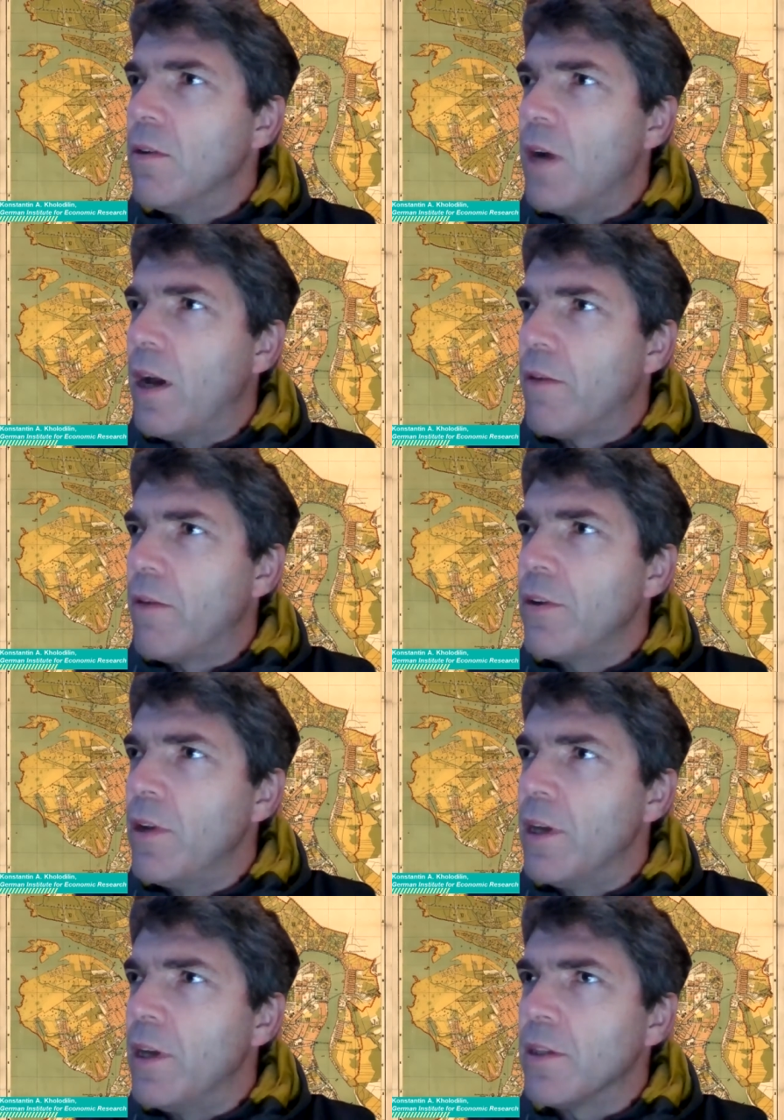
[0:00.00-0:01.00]

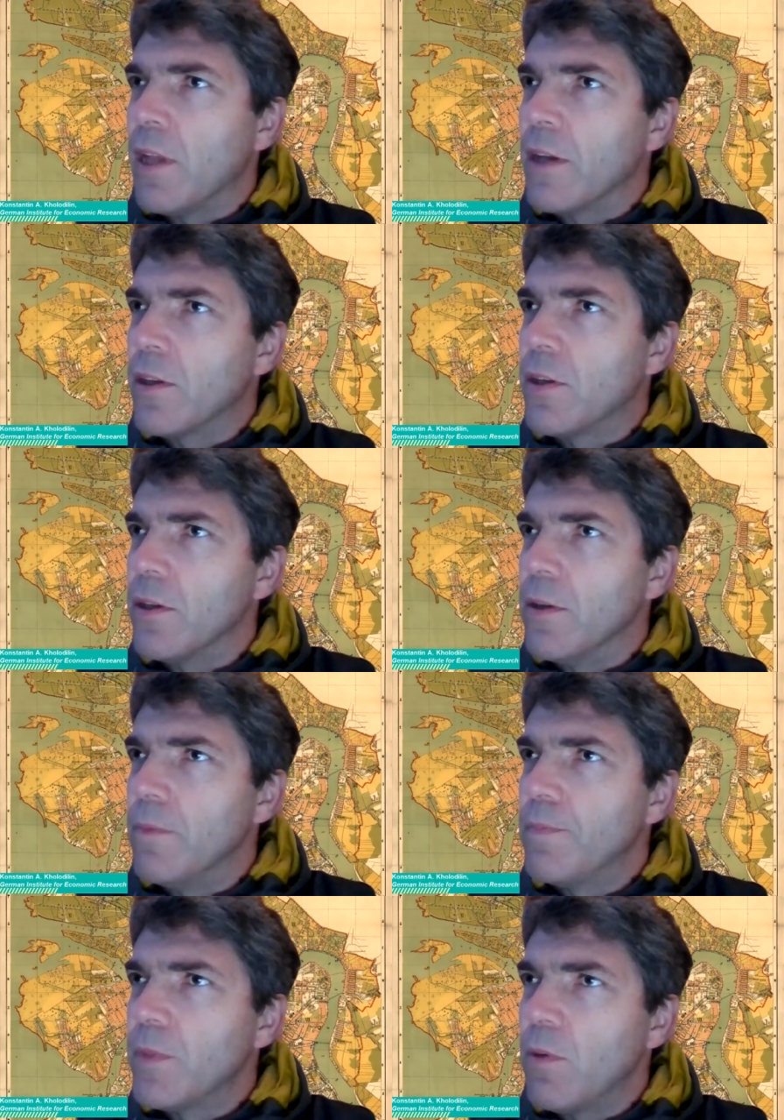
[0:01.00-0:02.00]
regulated, like
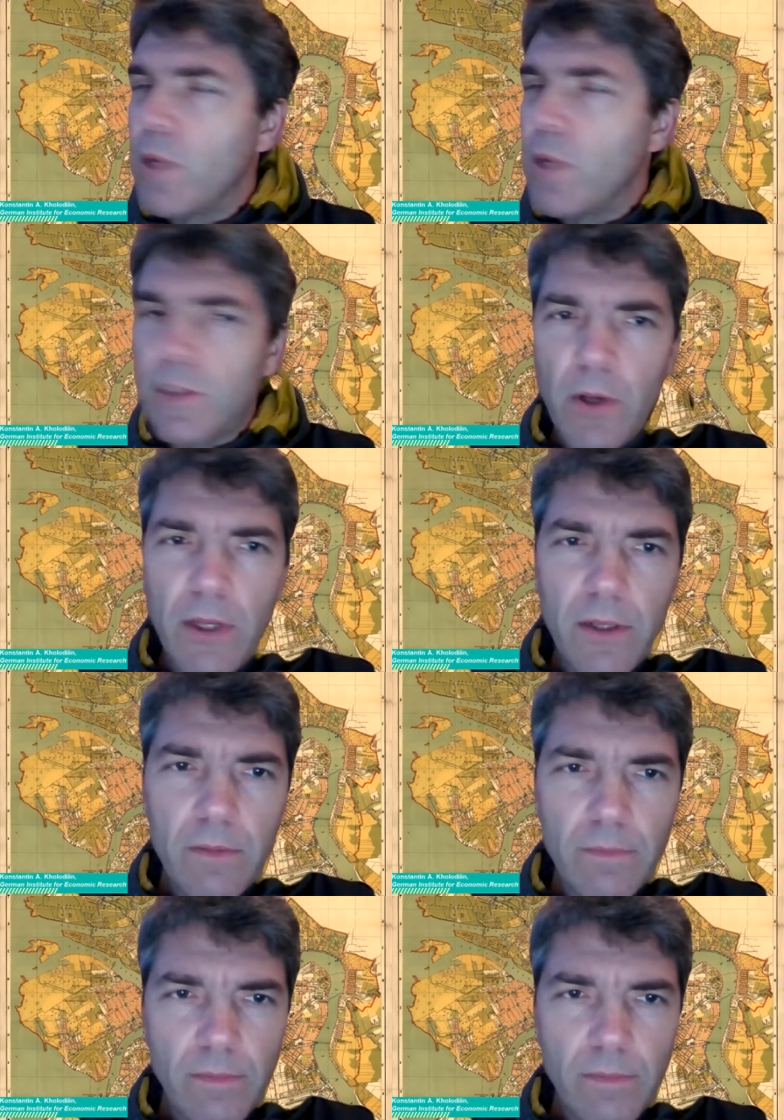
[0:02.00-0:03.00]
West Berlin
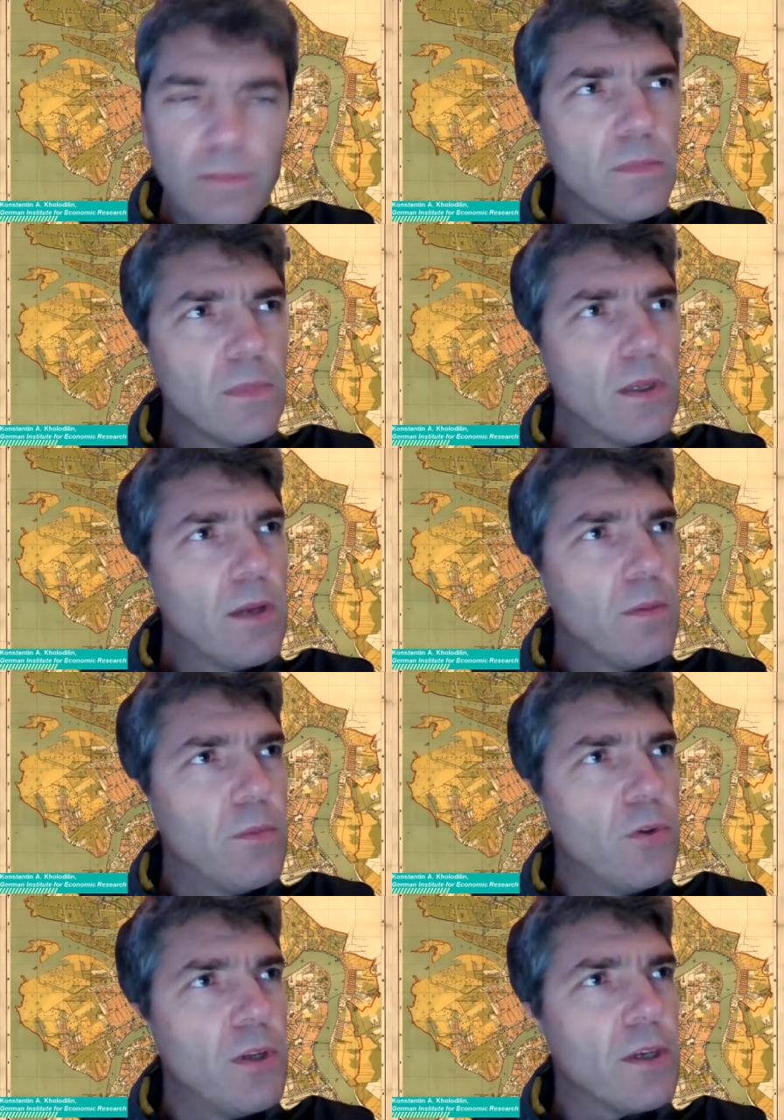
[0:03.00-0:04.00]

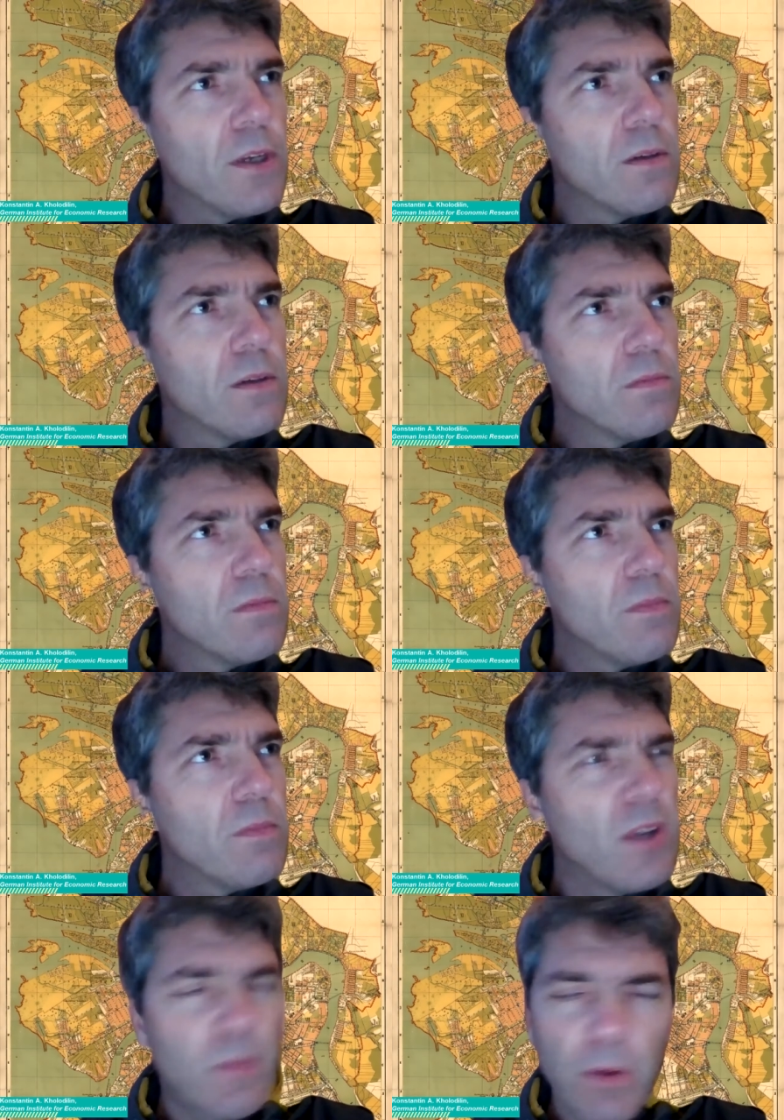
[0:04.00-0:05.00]

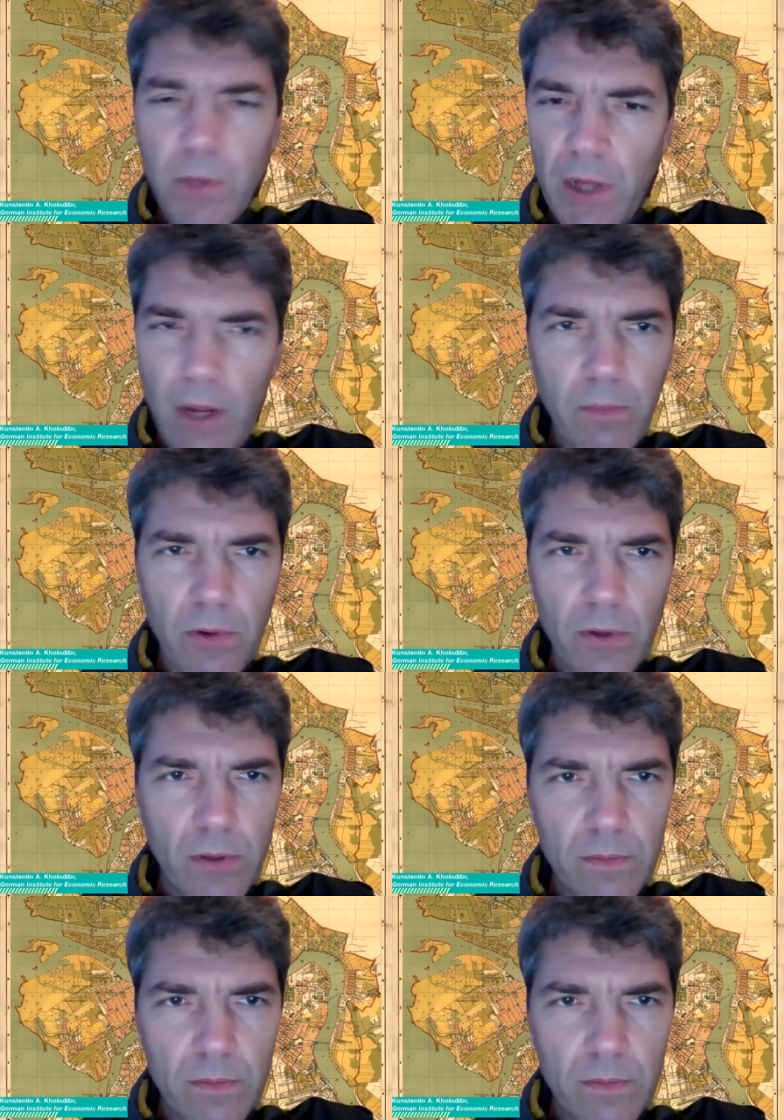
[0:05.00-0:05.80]
and probably Hamburg.